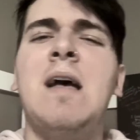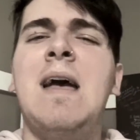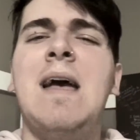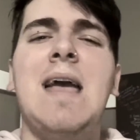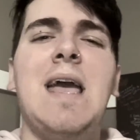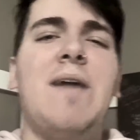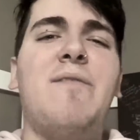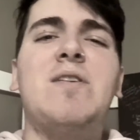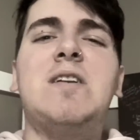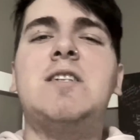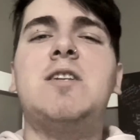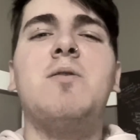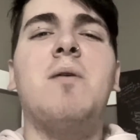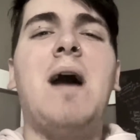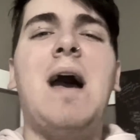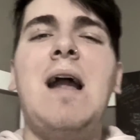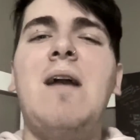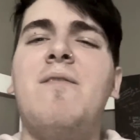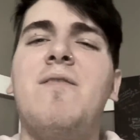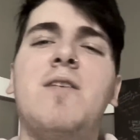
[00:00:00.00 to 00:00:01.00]
If it's too
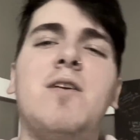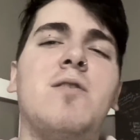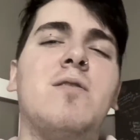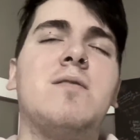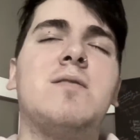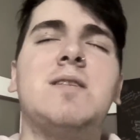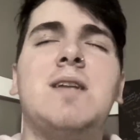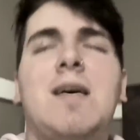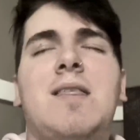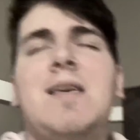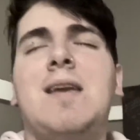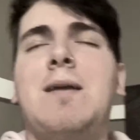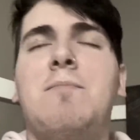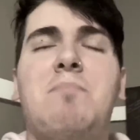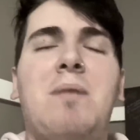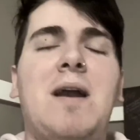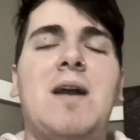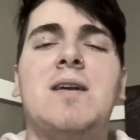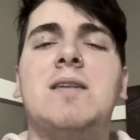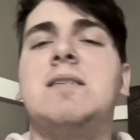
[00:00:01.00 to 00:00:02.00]
high for you, it's nothing
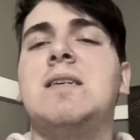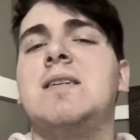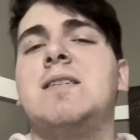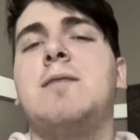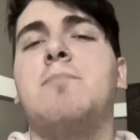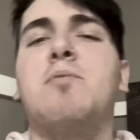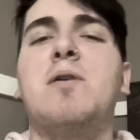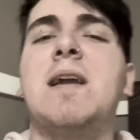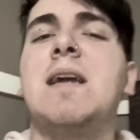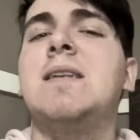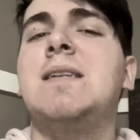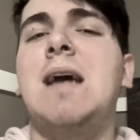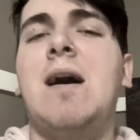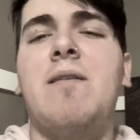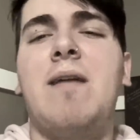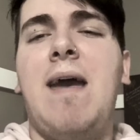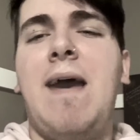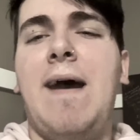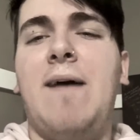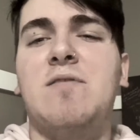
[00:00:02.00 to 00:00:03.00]
embarrassing to bring it down a
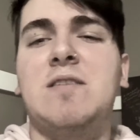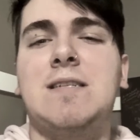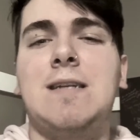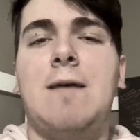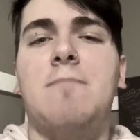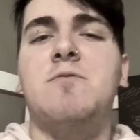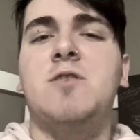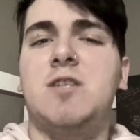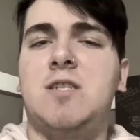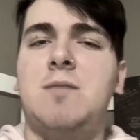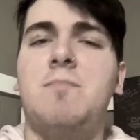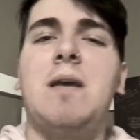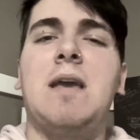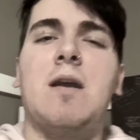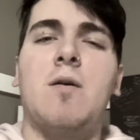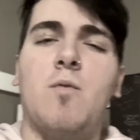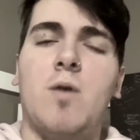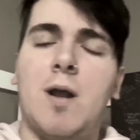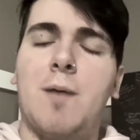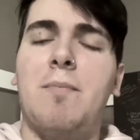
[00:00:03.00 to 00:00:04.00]
half step just to make it
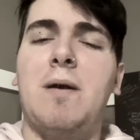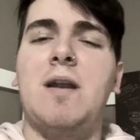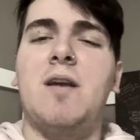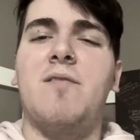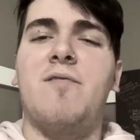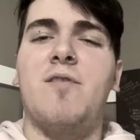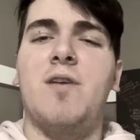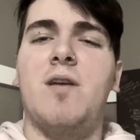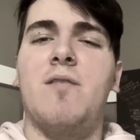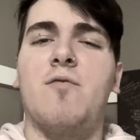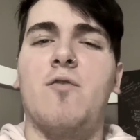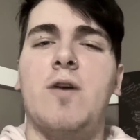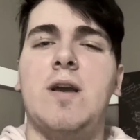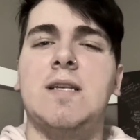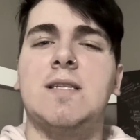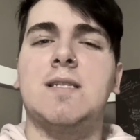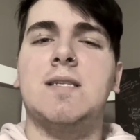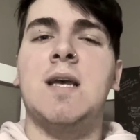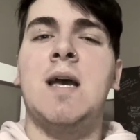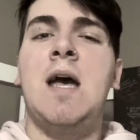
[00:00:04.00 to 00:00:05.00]
work better for your
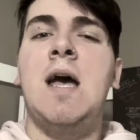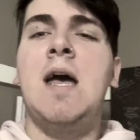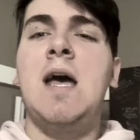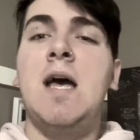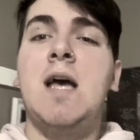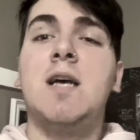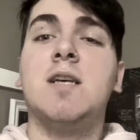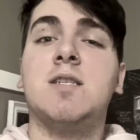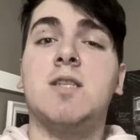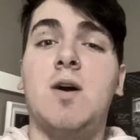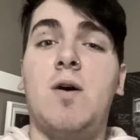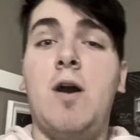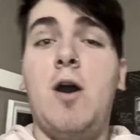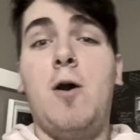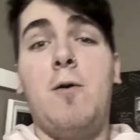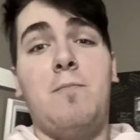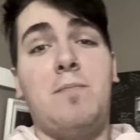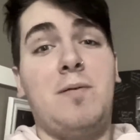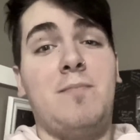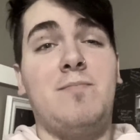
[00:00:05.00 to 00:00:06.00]
voice. So I
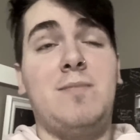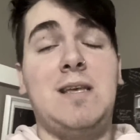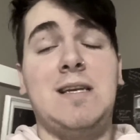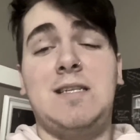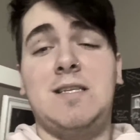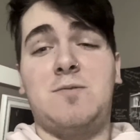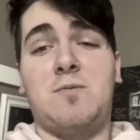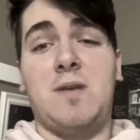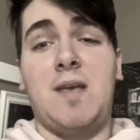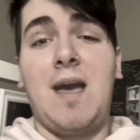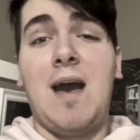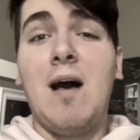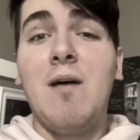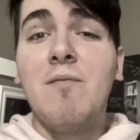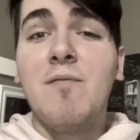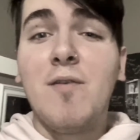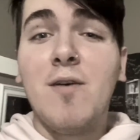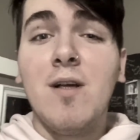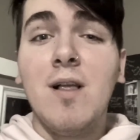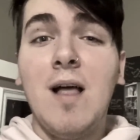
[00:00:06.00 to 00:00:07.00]
hope this is really
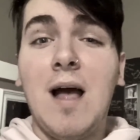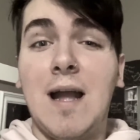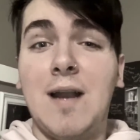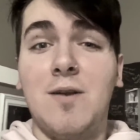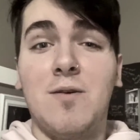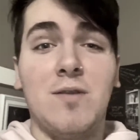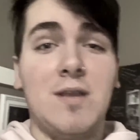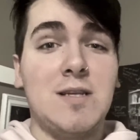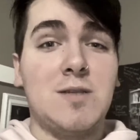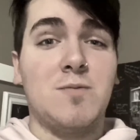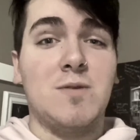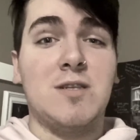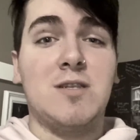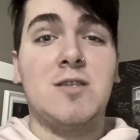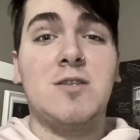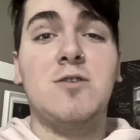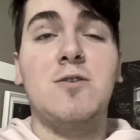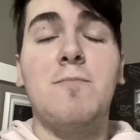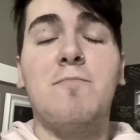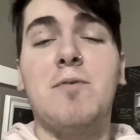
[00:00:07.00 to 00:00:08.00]
helpful. I know this was
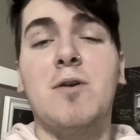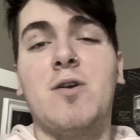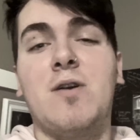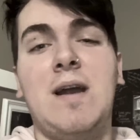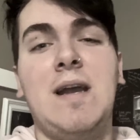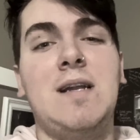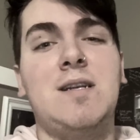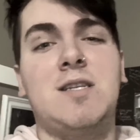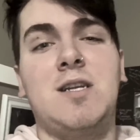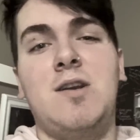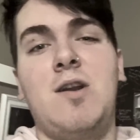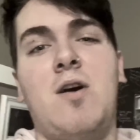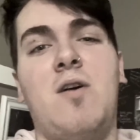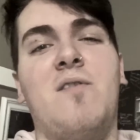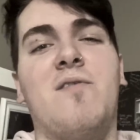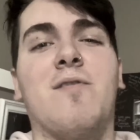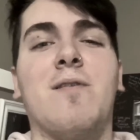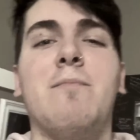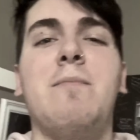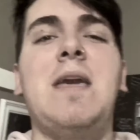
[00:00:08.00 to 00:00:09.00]
super great to know
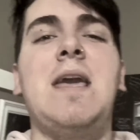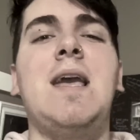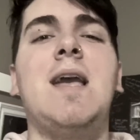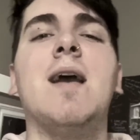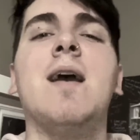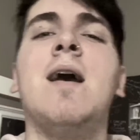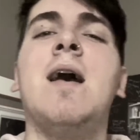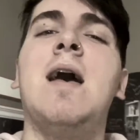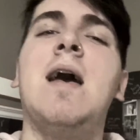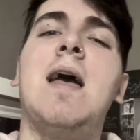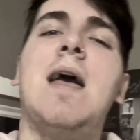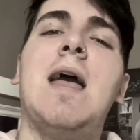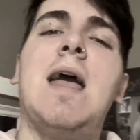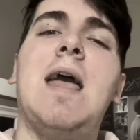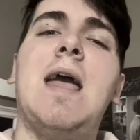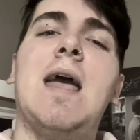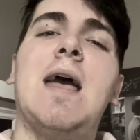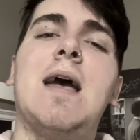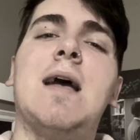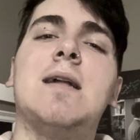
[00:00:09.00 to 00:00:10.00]
for me,
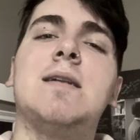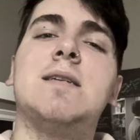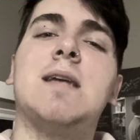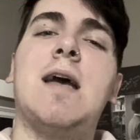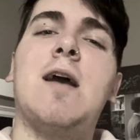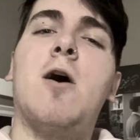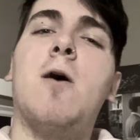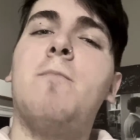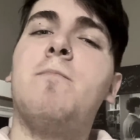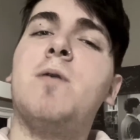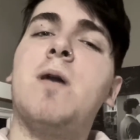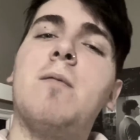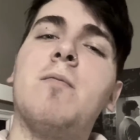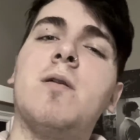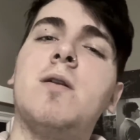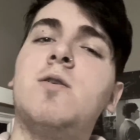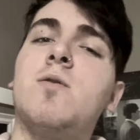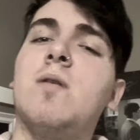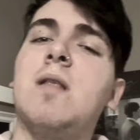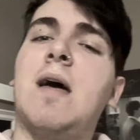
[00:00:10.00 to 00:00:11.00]
and I hope you're able to
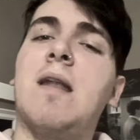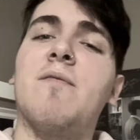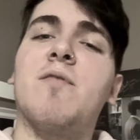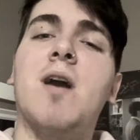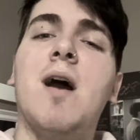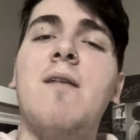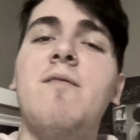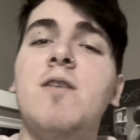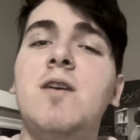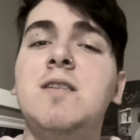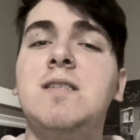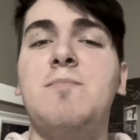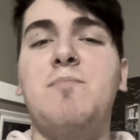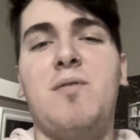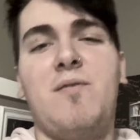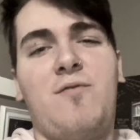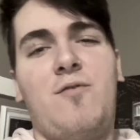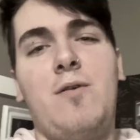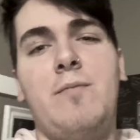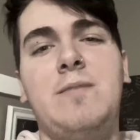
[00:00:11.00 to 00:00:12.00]
do a lot of covers and
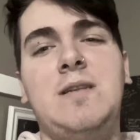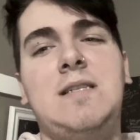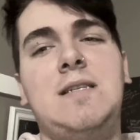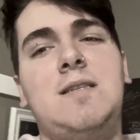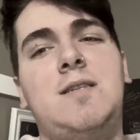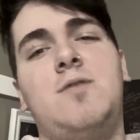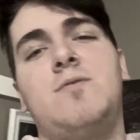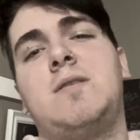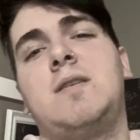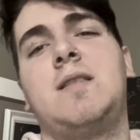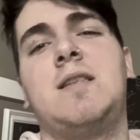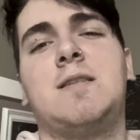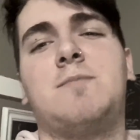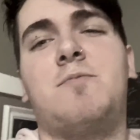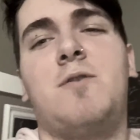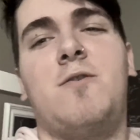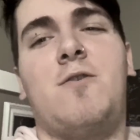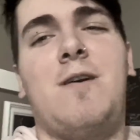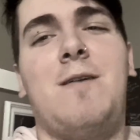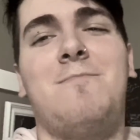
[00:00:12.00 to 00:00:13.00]
performances using this
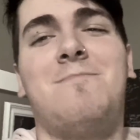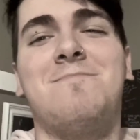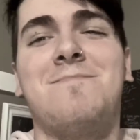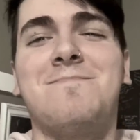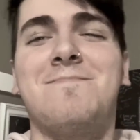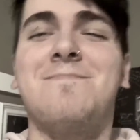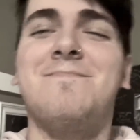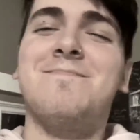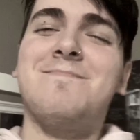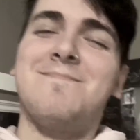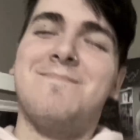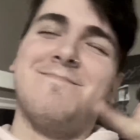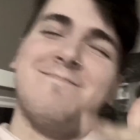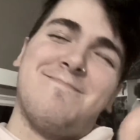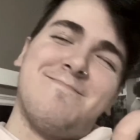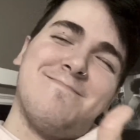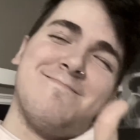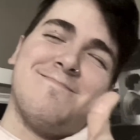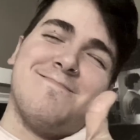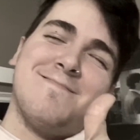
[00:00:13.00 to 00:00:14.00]
program.
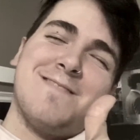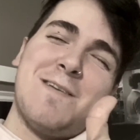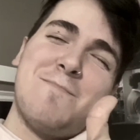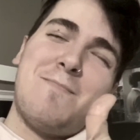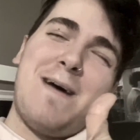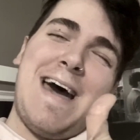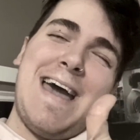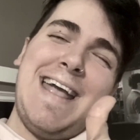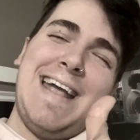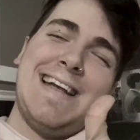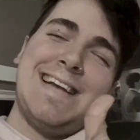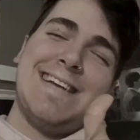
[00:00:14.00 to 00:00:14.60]
Bye.